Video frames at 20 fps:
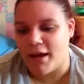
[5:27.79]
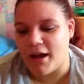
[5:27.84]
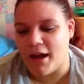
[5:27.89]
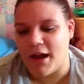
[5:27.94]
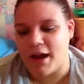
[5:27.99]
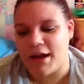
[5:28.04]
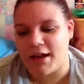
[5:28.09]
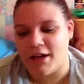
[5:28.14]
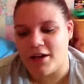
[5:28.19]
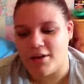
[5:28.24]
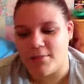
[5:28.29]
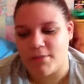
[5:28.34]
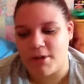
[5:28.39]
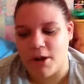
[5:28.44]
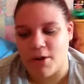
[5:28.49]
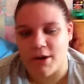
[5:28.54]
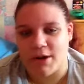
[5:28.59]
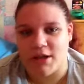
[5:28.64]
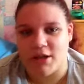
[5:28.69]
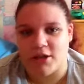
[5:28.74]
I ended up
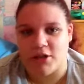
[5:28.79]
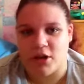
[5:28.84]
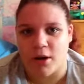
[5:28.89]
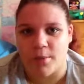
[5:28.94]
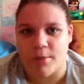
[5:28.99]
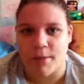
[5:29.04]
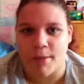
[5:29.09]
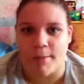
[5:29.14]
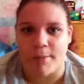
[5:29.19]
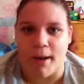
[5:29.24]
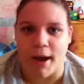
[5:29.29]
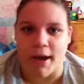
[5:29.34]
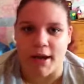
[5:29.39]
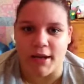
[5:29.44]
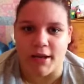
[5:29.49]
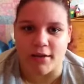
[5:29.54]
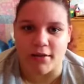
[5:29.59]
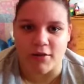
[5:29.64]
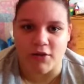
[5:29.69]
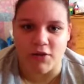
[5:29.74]
going to the shop and
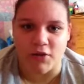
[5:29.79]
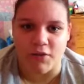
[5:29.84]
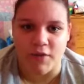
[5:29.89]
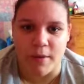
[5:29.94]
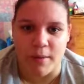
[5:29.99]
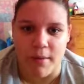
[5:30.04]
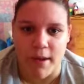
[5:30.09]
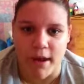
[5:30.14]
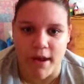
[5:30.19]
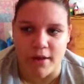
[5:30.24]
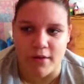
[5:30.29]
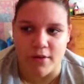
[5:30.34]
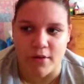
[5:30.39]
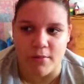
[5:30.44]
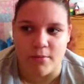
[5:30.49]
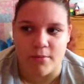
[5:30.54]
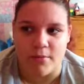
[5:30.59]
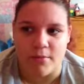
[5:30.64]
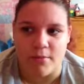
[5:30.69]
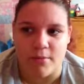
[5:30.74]
buying the stuff to make
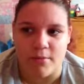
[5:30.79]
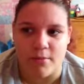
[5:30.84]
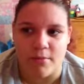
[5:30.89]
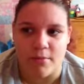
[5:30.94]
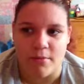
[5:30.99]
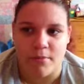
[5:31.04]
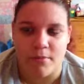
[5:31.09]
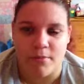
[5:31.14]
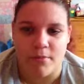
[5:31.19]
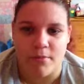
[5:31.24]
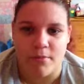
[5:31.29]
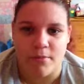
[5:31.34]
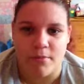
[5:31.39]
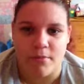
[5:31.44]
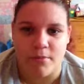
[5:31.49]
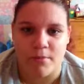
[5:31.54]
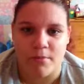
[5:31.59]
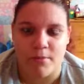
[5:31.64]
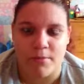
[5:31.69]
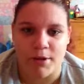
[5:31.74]
them,
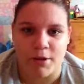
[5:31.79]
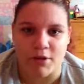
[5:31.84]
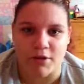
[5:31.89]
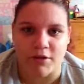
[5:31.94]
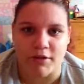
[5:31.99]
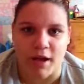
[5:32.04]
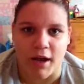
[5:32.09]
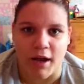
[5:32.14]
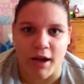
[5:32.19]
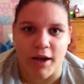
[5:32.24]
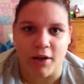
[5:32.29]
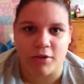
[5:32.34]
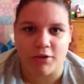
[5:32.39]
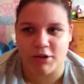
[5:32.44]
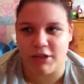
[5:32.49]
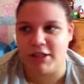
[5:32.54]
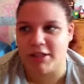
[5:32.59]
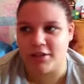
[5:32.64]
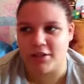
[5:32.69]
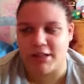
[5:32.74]
because I
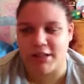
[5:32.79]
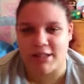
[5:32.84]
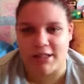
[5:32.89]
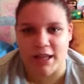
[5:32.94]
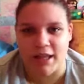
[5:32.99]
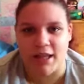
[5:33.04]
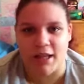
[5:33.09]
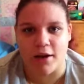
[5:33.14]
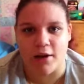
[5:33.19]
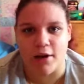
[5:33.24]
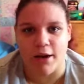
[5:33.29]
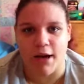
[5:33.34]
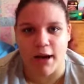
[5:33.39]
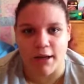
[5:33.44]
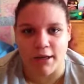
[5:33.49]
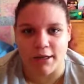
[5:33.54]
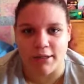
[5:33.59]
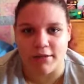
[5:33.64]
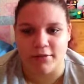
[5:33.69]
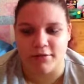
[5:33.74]
was literally sat there going,
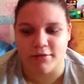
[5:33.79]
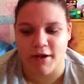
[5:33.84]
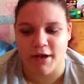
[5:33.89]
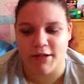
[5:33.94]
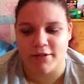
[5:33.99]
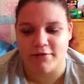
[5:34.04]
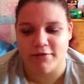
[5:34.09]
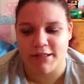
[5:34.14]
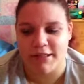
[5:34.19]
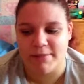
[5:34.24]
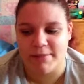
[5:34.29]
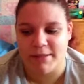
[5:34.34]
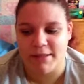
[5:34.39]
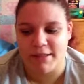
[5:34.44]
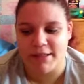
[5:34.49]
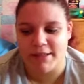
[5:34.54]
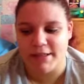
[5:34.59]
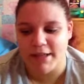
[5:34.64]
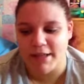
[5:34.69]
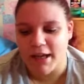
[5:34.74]
I need some Rice
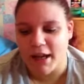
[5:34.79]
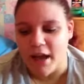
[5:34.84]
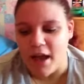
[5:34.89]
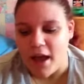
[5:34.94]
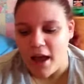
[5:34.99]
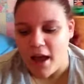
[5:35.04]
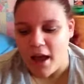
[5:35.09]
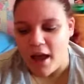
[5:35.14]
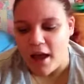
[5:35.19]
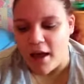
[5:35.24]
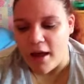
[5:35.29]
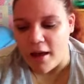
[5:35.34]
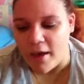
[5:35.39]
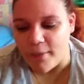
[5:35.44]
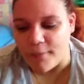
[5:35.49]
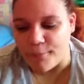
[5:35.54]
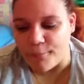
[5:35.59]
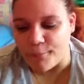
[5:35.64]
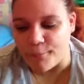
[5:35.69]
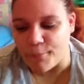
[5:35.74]
Krispies.
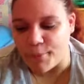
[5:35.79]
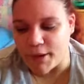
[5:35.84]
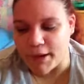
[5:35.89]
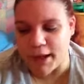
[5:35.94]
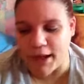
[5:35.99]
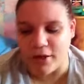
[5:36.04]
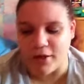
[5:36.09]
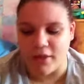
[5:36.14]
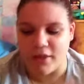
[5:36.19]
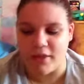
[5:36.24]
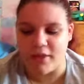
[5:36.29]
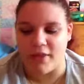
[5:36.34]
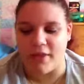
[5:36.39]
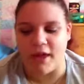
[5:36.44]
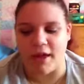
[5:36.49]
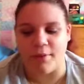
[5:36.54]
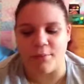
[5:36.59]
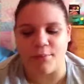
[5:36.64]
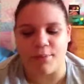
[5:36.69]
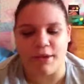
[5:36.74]
But yeah, other than
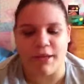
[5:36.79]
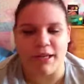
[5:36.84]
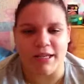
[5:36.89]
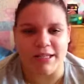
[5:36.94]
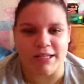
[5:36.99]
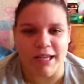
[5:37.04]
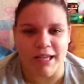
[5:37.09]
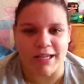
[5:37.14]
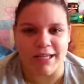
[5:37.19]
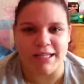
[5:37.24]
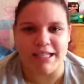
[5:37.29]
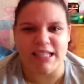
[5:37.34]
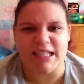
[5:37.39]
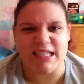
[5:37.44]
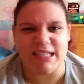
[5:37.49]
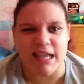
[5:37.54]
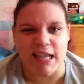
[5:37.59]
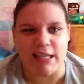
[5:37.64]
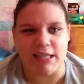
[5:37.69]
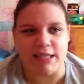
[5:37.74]
that, but it's like
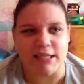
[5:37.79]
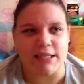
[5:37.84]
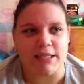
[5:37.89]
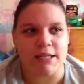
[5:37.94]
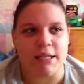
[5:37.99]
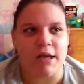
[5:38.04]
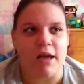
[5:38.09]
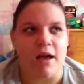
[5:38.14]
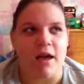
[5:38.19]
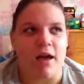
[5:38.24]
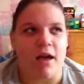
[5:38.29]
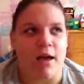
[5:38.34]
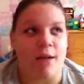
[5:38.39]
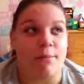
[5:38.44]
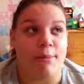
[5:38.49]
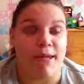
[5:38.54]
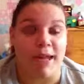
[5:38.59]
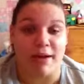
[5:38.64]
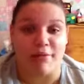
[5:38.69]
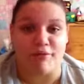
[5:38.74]
scents.
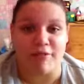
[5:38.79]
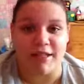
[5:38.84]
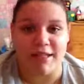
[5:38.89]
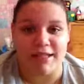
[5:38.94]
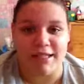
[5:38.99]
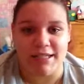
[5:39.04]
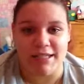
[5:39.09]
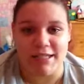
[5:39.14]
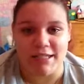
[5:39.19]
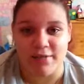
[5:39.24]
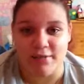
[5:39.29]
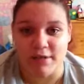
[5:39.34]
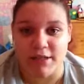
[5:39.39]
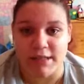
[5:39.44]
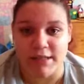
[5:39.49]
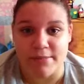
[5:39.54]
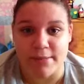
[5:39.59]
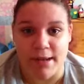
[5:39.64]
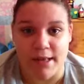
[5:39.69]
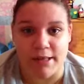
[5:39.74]
Yeah, I'm really sensitive
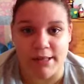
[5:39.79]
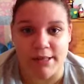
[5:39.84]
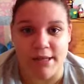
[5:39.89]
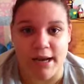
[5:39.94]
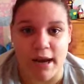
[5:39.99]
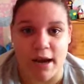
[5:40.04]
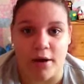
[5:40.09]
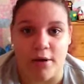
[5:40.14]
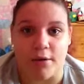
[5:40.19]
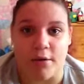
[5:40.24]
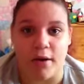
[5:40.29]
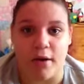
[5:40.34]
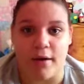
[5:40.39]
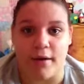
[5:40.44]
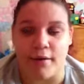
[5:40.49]
to smells now.